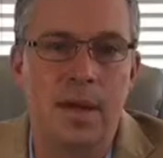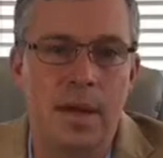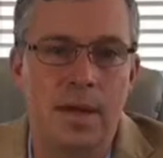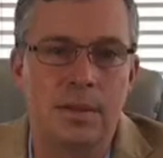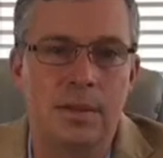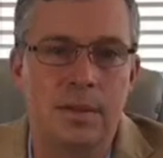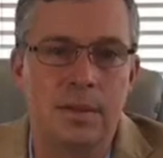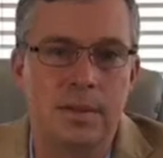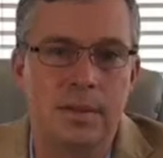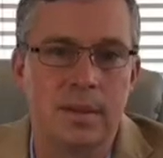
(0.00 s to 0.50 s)

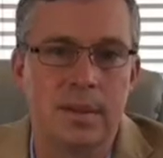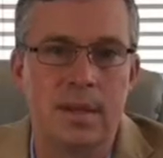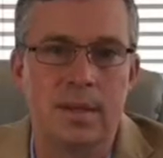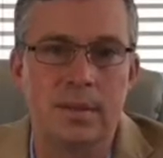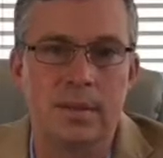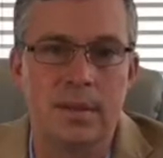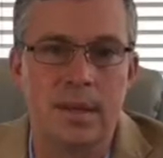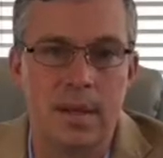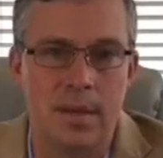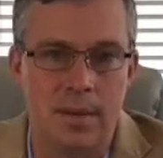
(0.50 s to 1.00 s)
cases
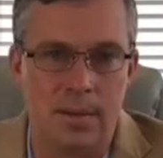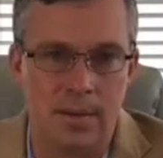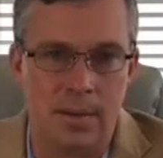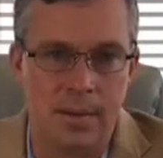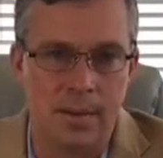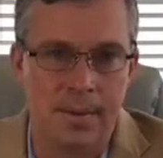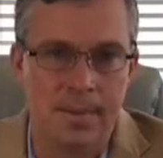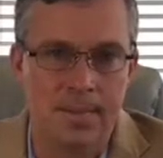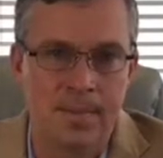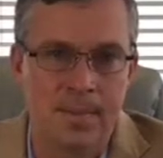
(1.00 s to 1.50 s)
get settled
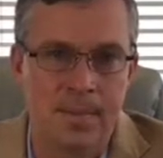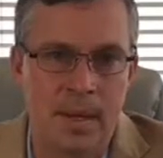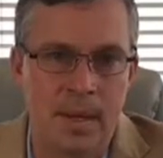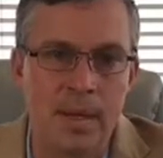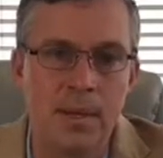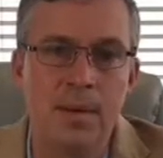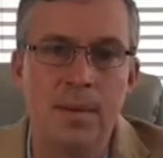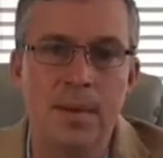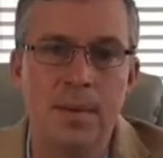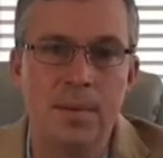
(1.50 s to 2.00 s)

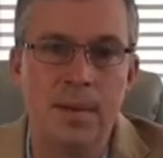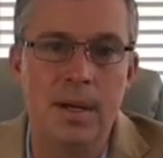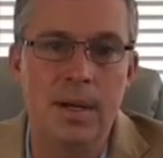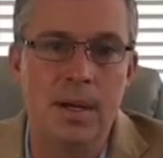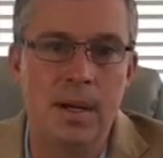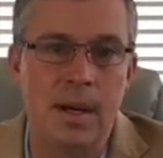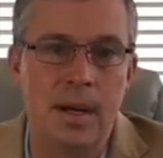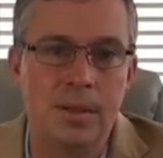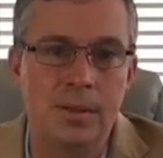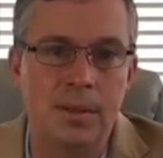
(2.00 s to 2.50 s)
either in
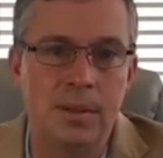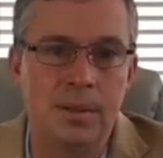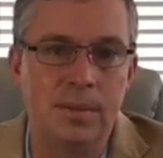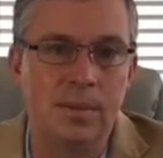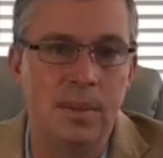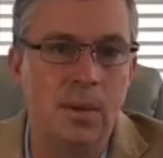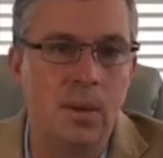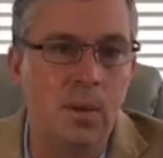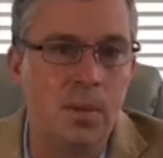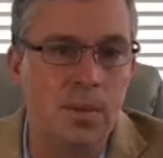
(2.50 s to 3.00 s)

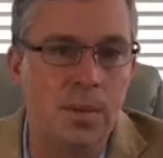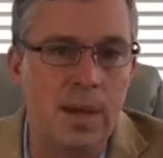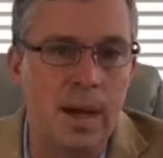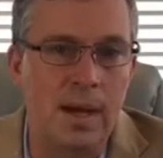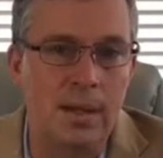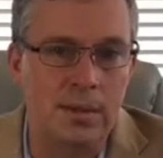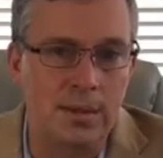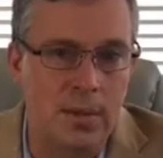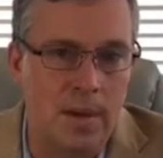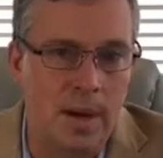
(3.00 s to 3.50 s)
mediation or
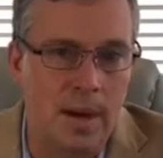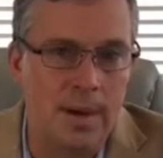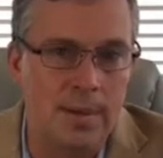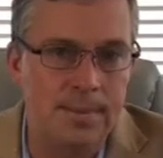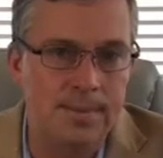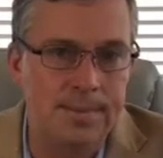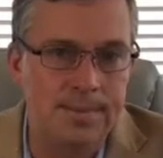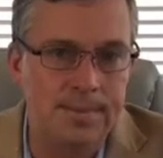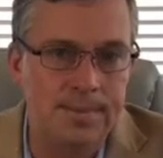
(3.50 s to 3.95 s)
without trial.